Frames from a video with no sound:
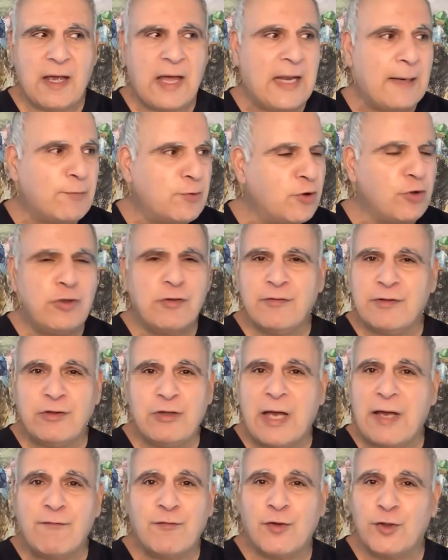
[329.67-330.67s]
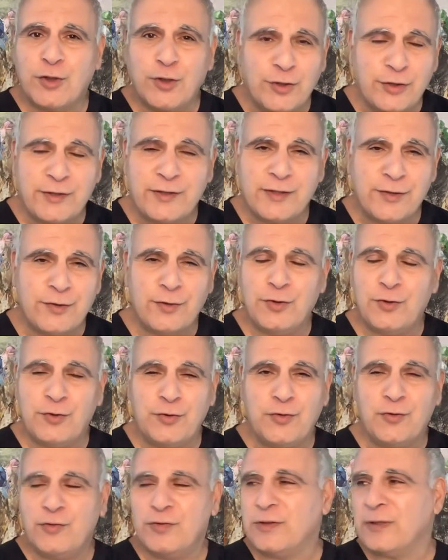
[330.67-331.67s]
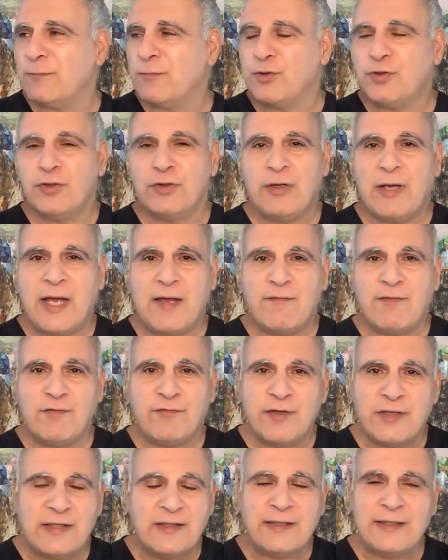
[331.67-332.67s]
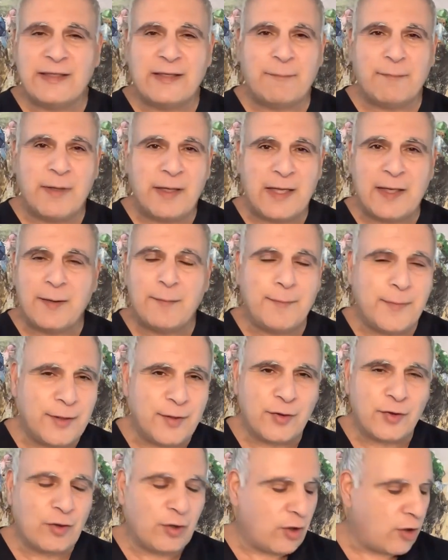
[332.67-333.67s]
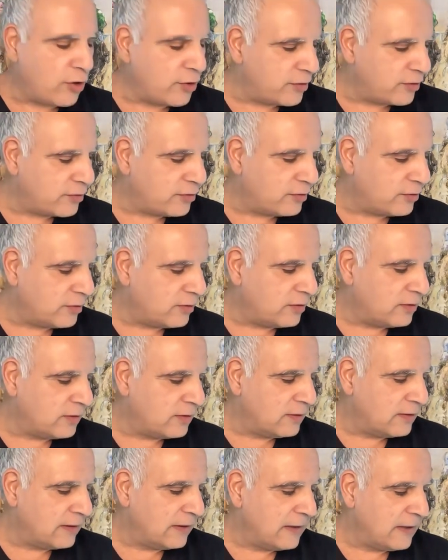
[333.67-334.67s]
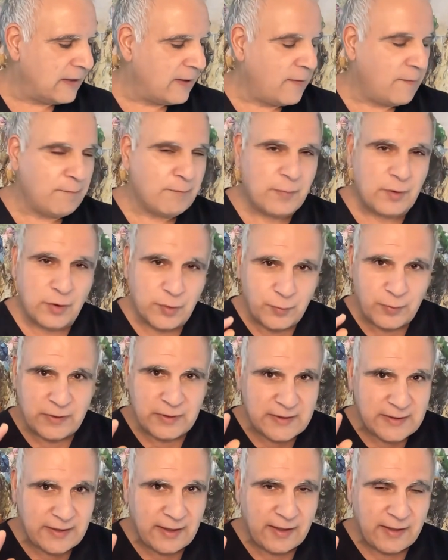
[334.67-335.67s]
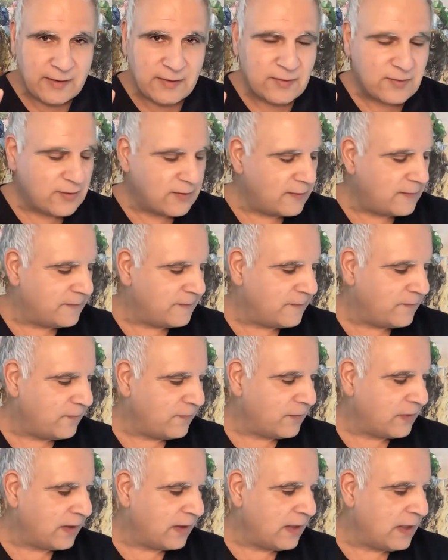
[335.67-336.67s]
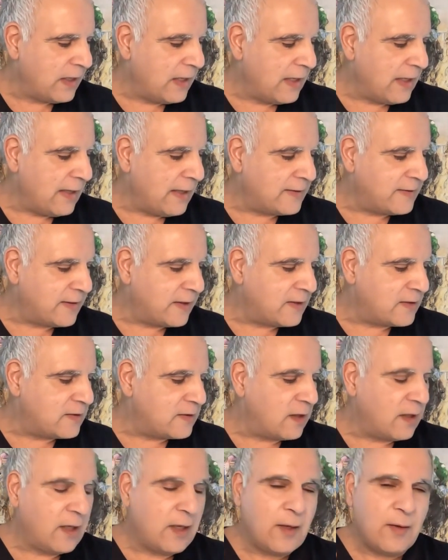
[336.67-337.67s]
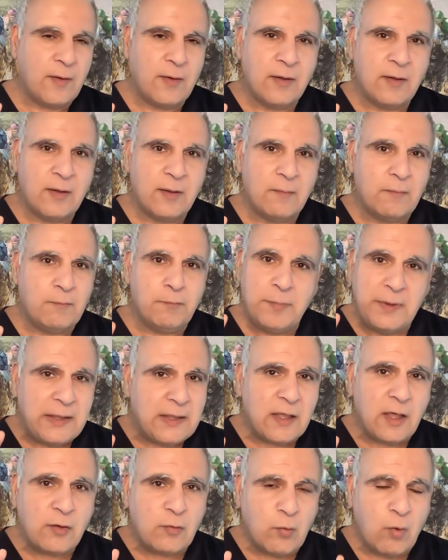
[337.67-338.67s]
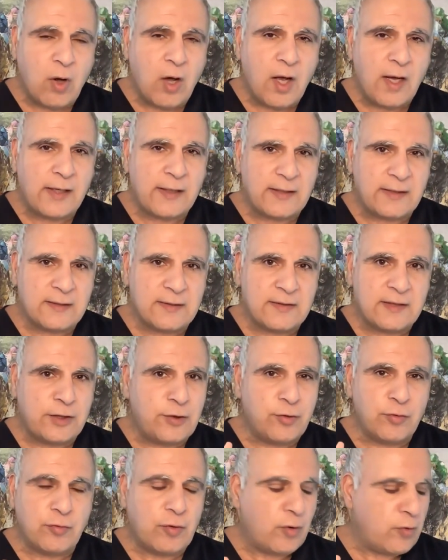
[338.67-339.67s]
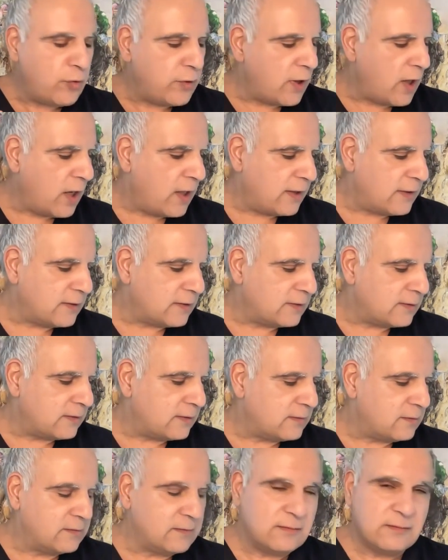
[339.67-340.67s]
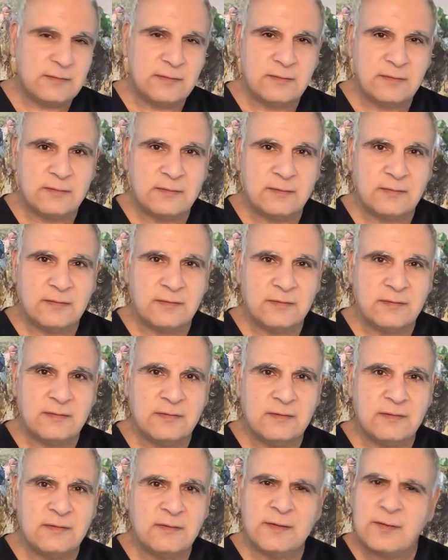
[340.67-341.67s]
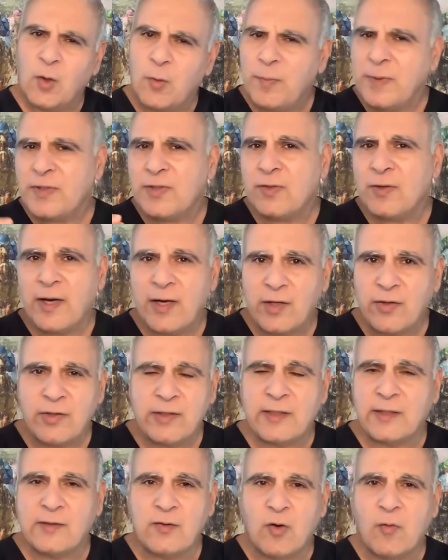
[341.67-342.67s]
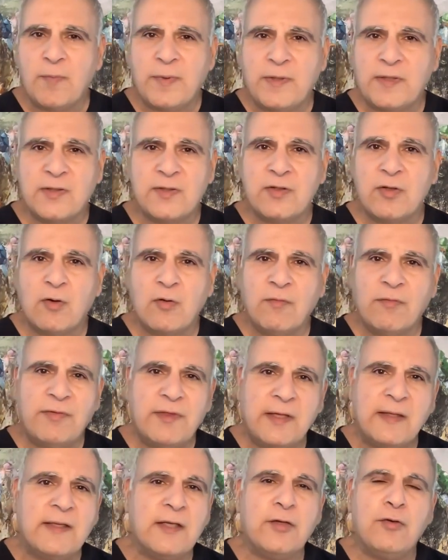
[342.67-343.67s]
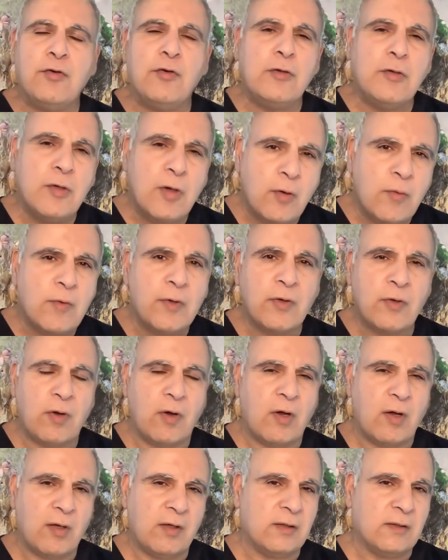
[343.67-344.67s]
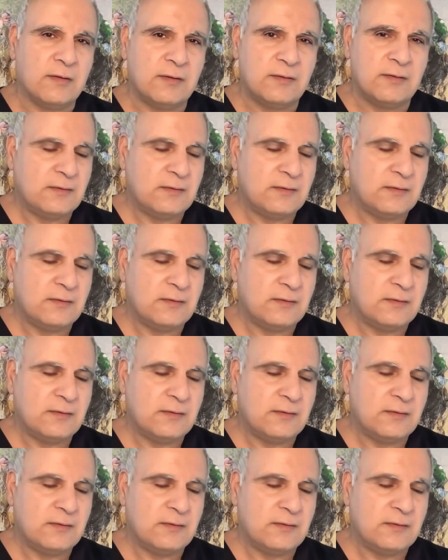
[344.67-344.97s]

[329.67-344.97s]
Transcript: And I'm sure you, you haven't heard it on the news. I'm sure you haven't read it in a, in a medical article. But look what it says. It says, be not wise in your own eyes. Don't be so arrogant. Don't be, don't think that you know it all.